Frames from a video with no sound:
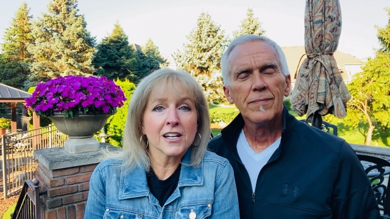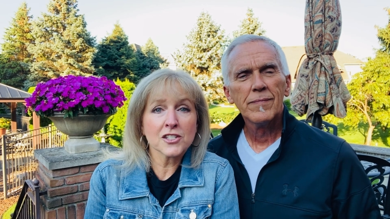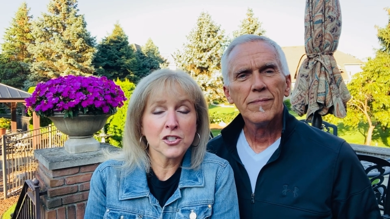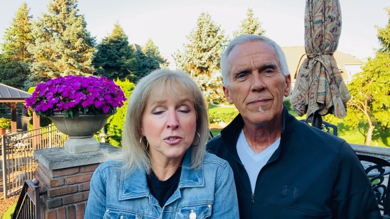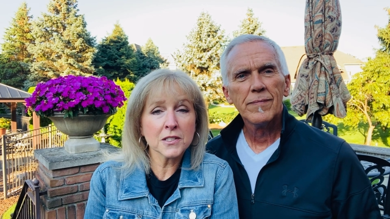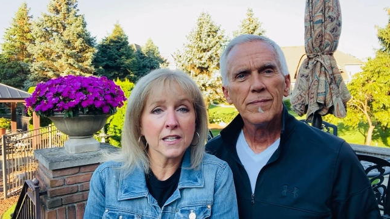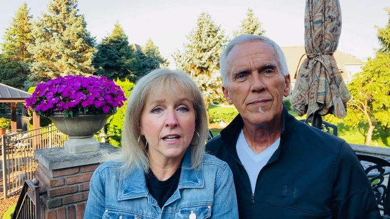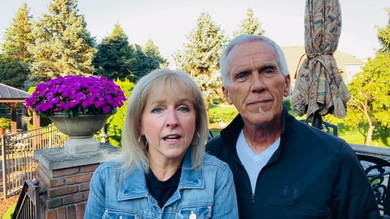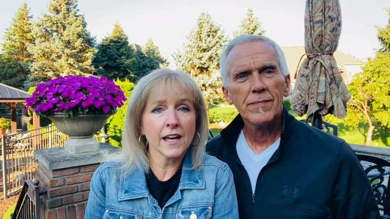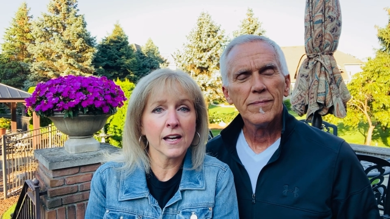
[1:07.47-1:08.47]
Speaker 1: on
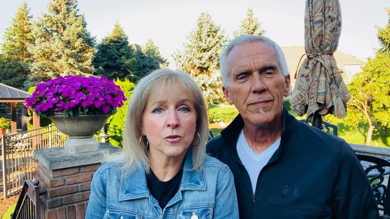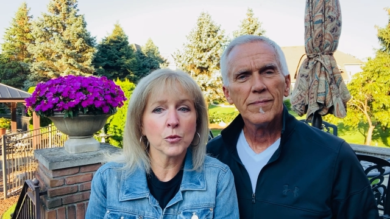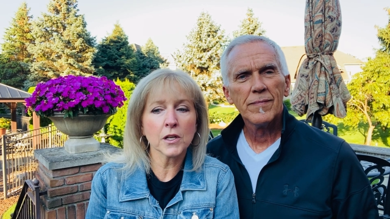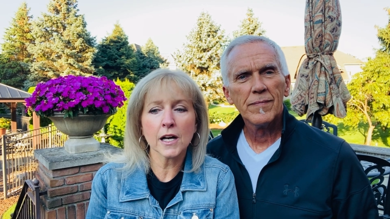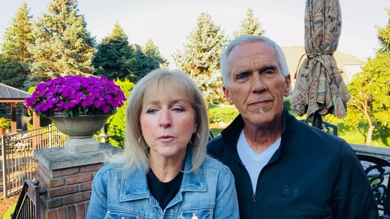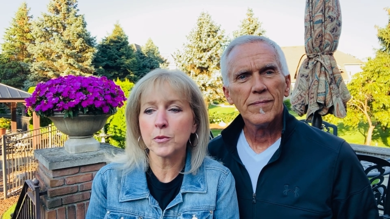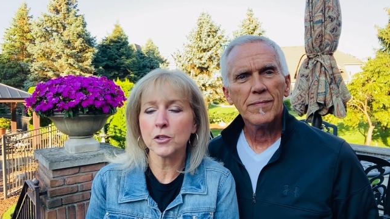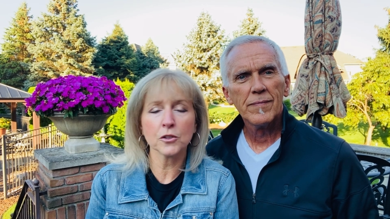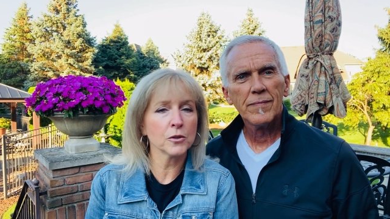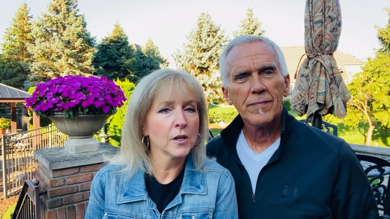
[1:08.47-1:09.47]
Tuesday and we'll help
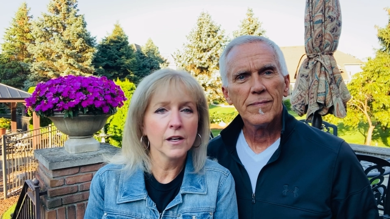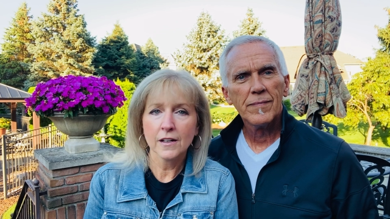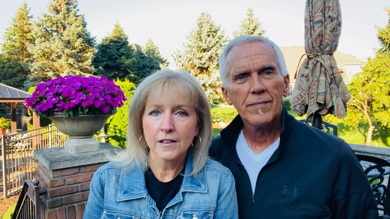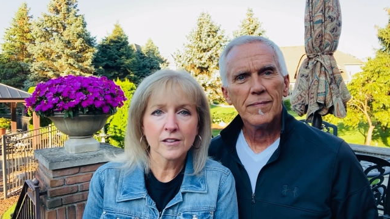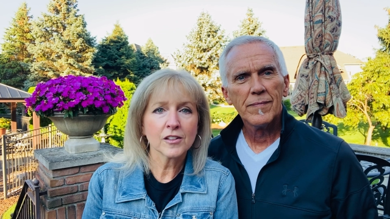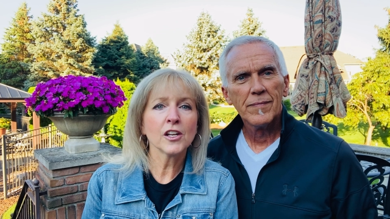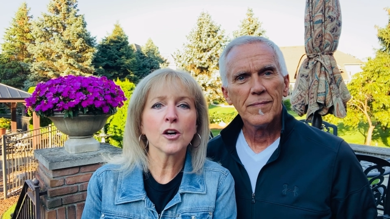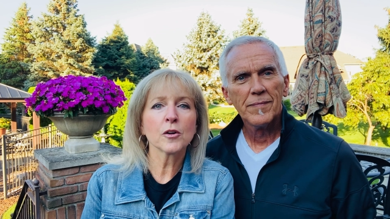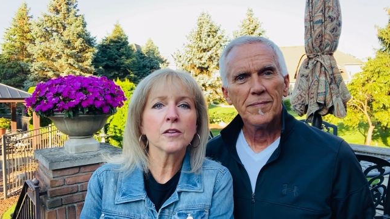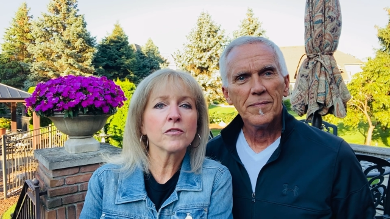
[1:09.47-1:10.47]
you you
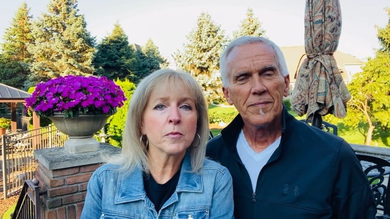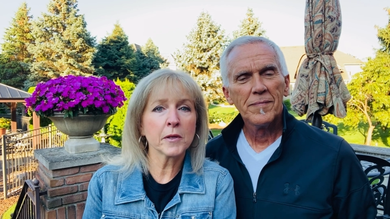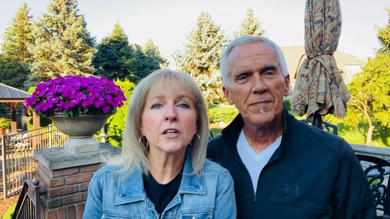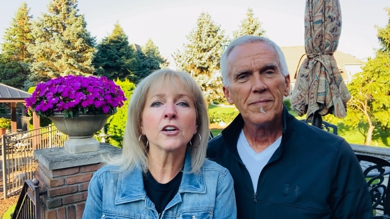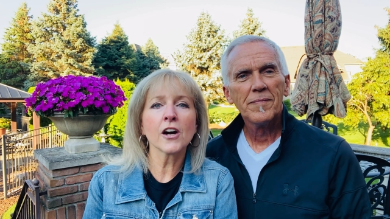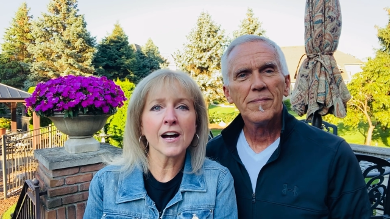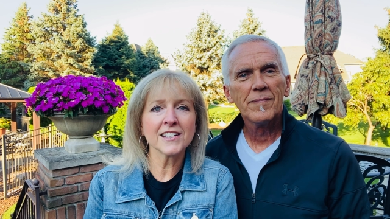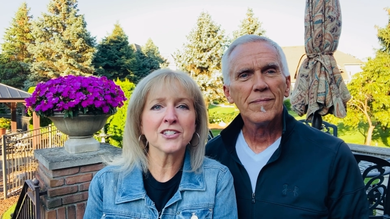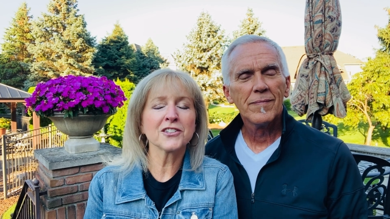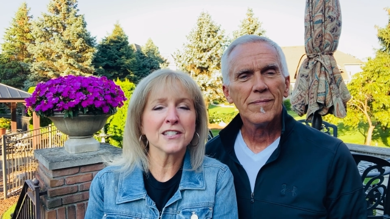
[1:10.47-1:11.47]
know,
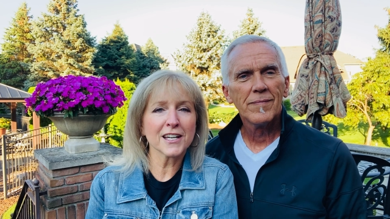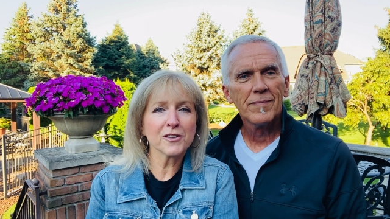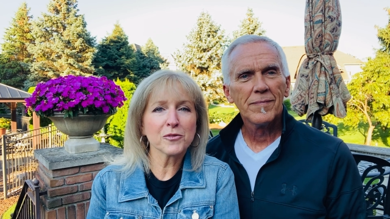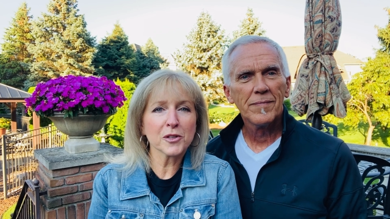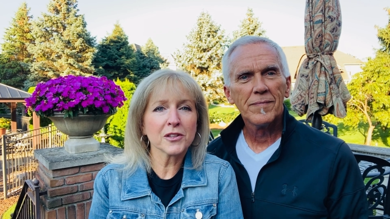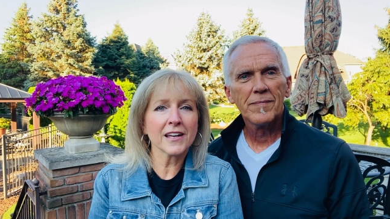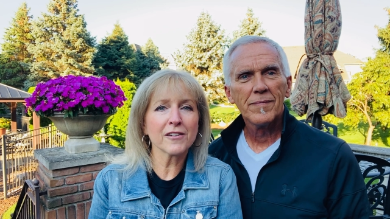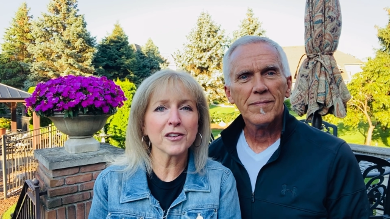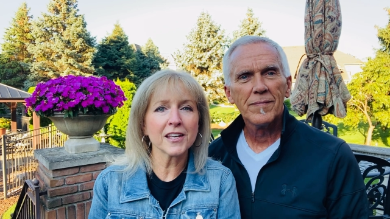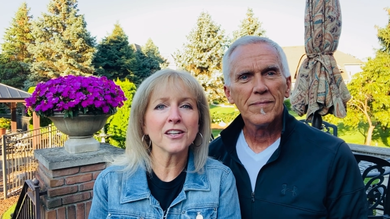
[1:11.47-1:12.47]
familiarize yourself with
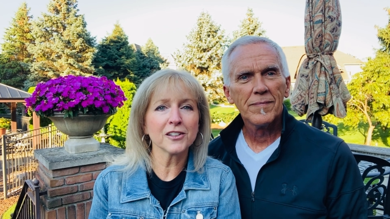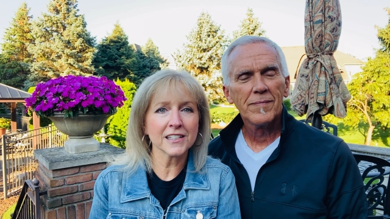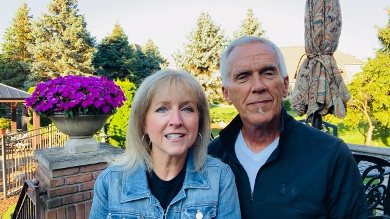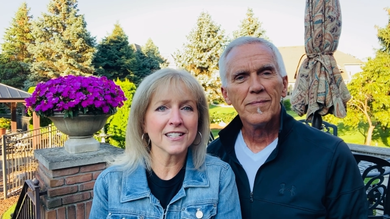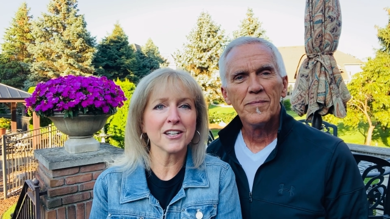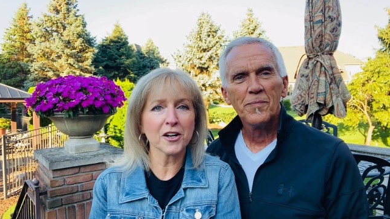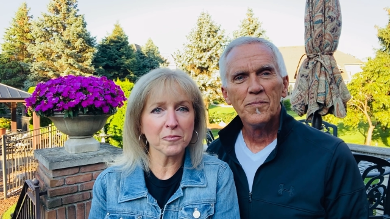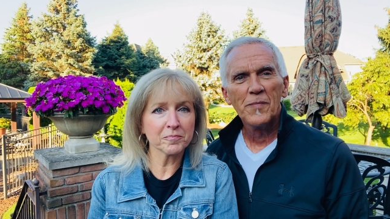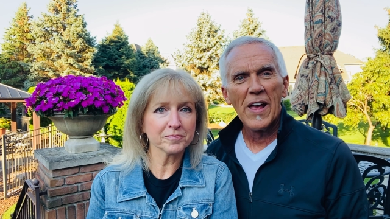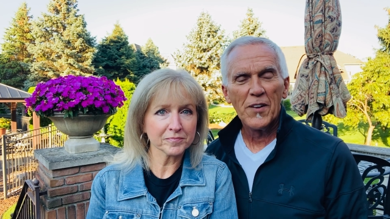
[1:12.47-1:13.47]
everything you'll need to know.
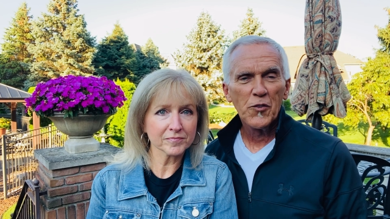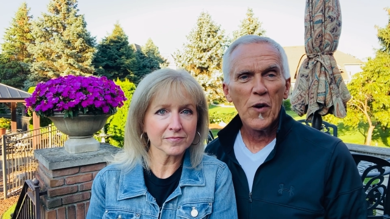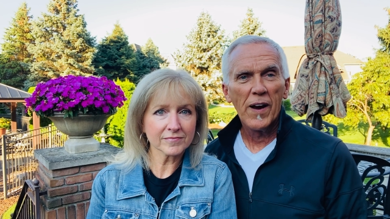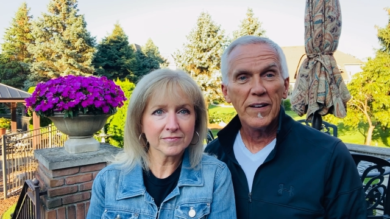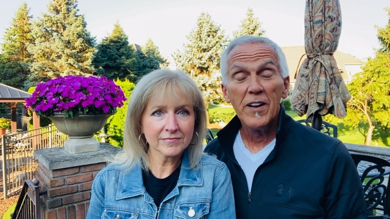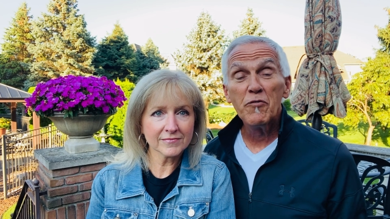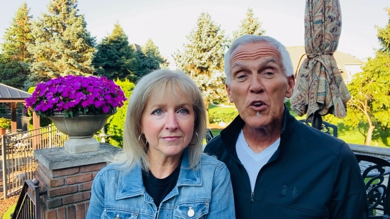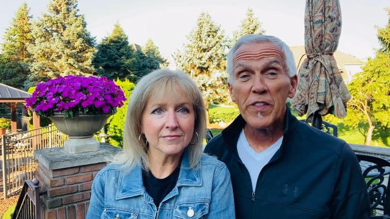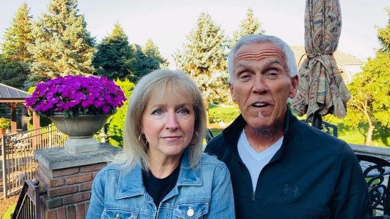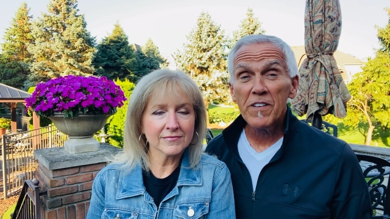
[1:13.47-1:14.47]
Speaker 2: That's right. And if
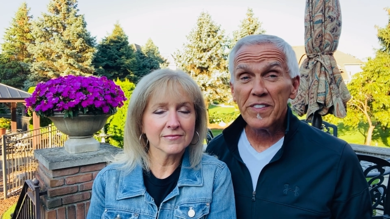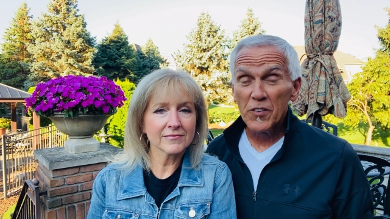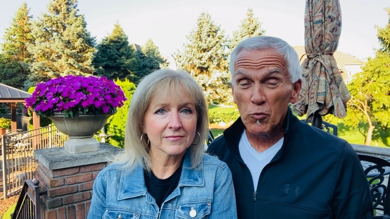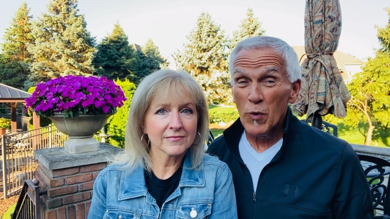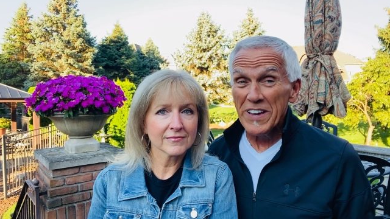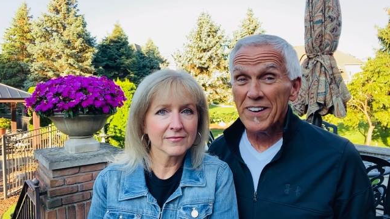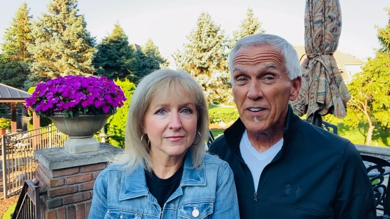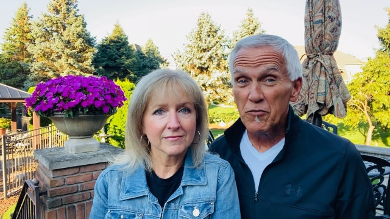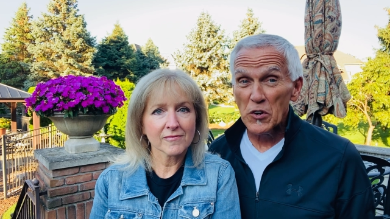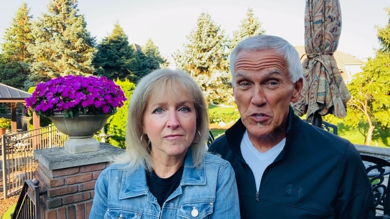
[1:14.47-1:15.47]
you're there this
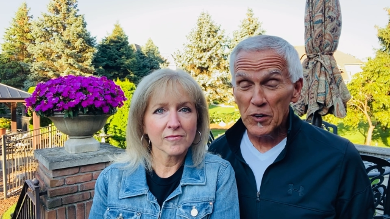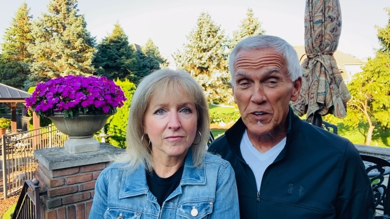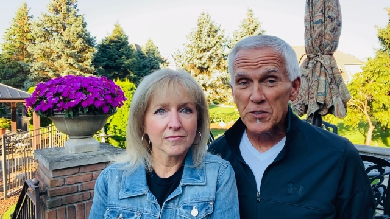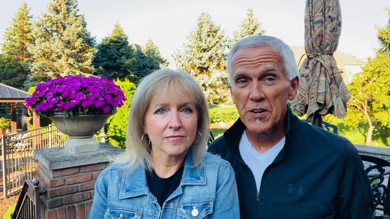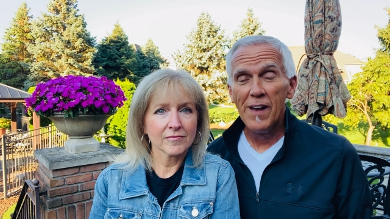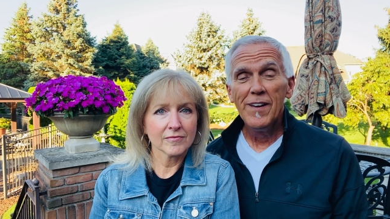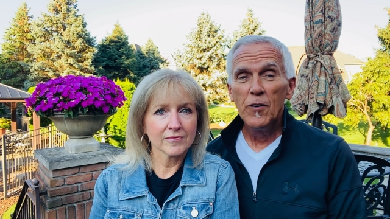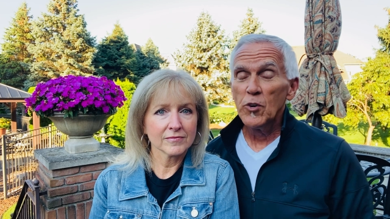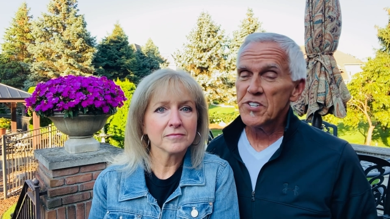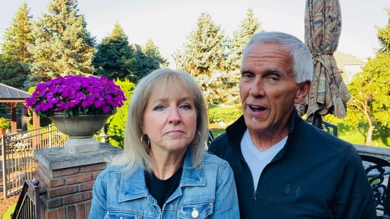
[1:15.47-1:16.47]
weekend for church,
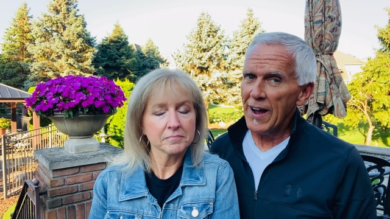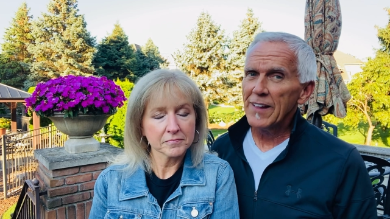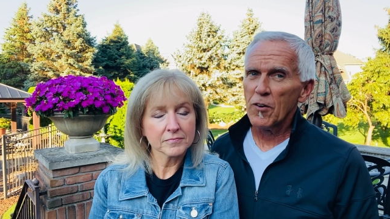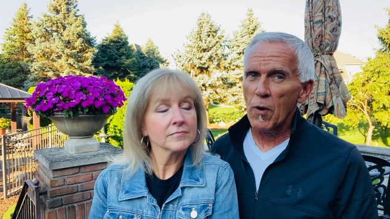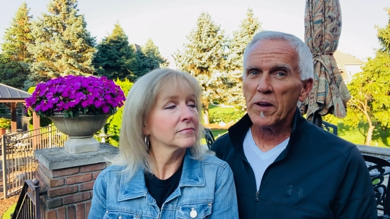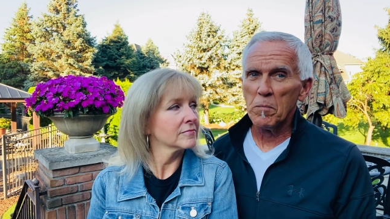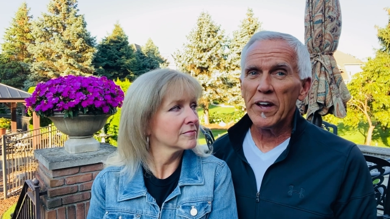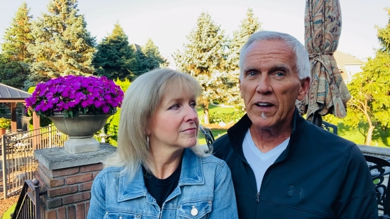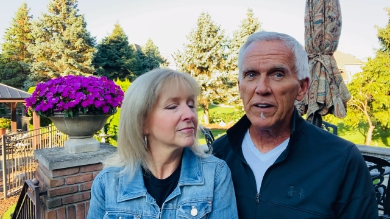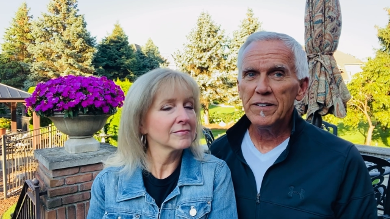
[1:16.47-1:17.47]
which I highly
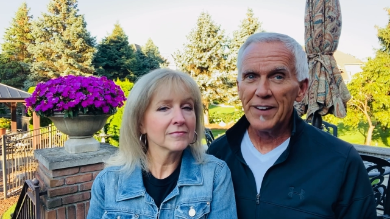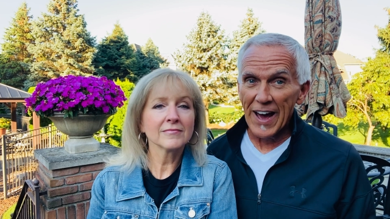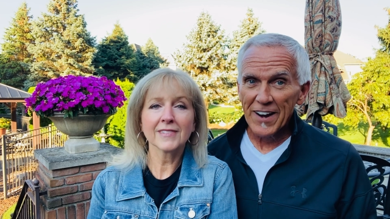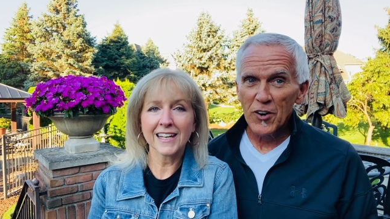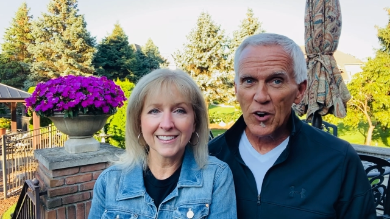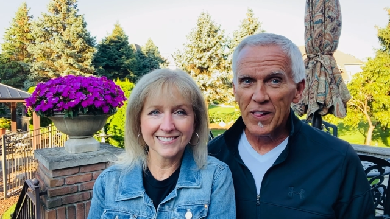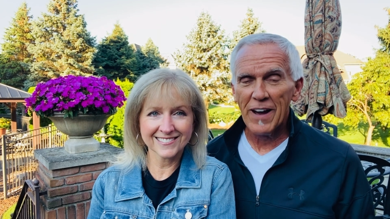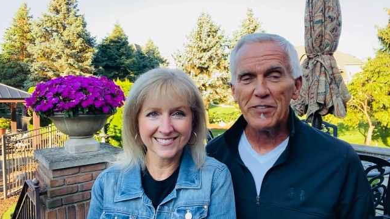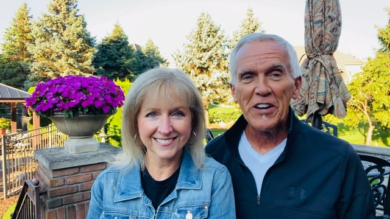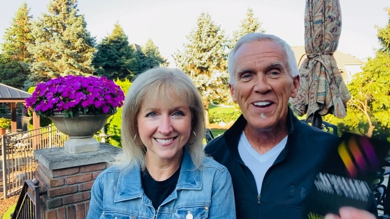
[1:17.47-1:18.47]
recommend, 9 or
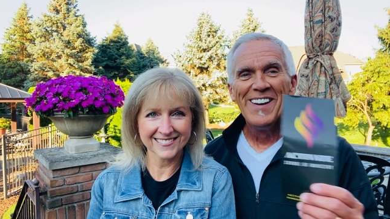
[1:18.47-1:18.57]
11,